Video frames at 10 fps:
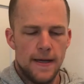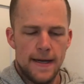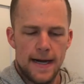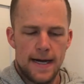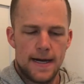
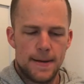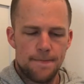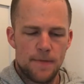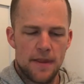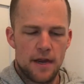
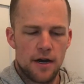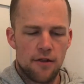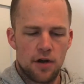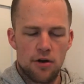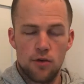And then
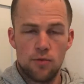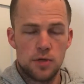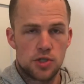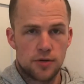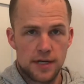another area would be
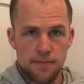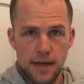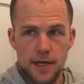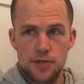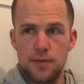stress
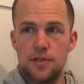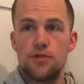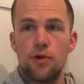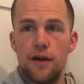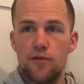management. Do
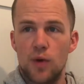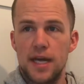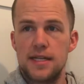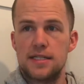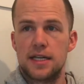you have
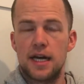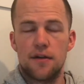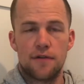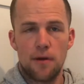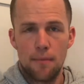ways to kind
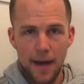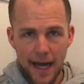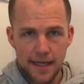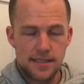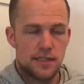of
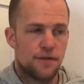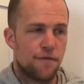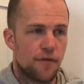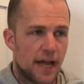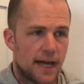combat and
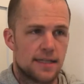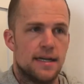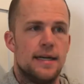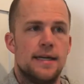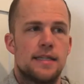deflect
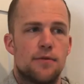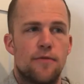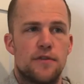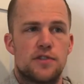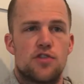some
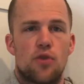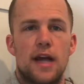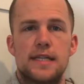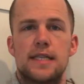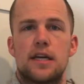of the
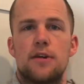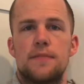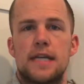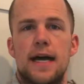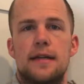stress that
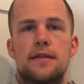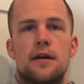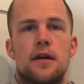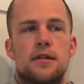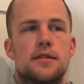comes at
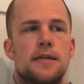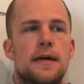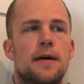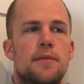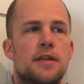us
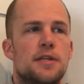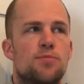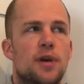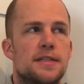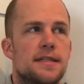in this
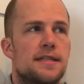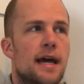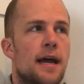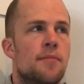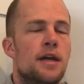present
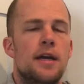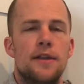time?